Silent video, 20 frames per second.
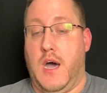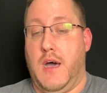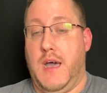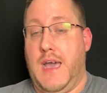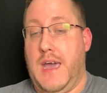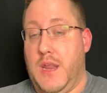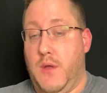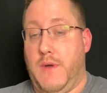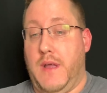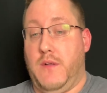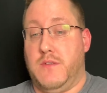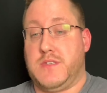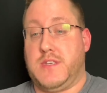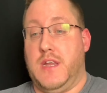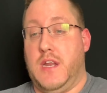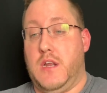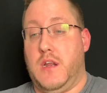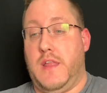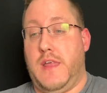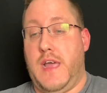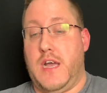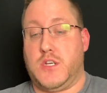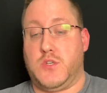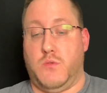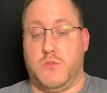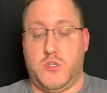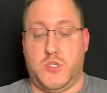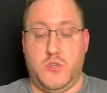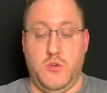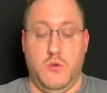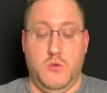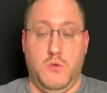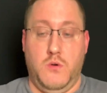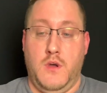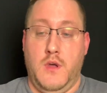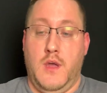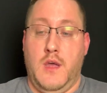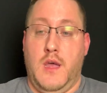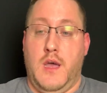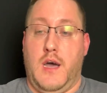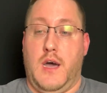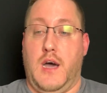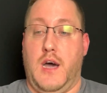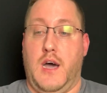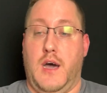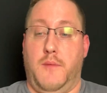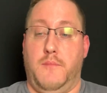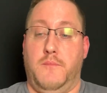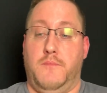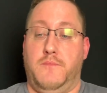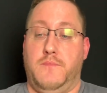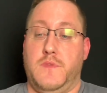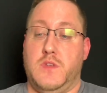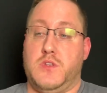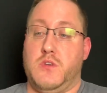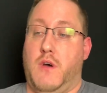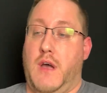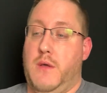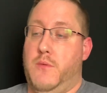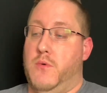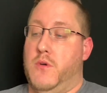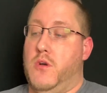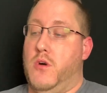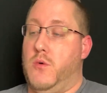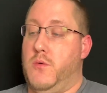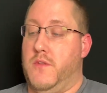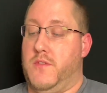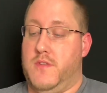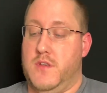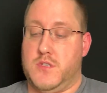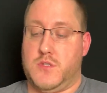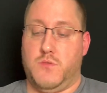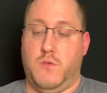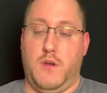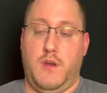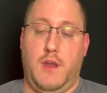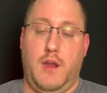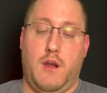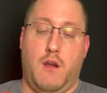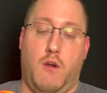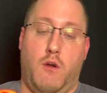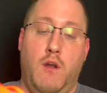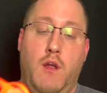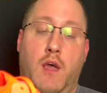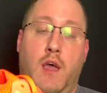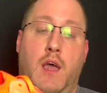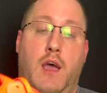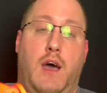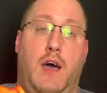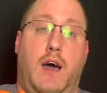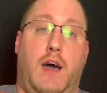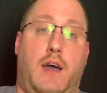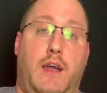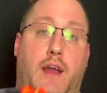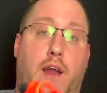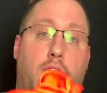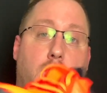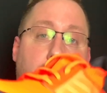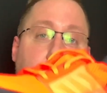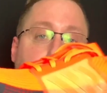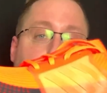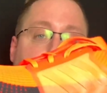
anyway, let's get into the actual shoe. So I will go with this one here. Here it is,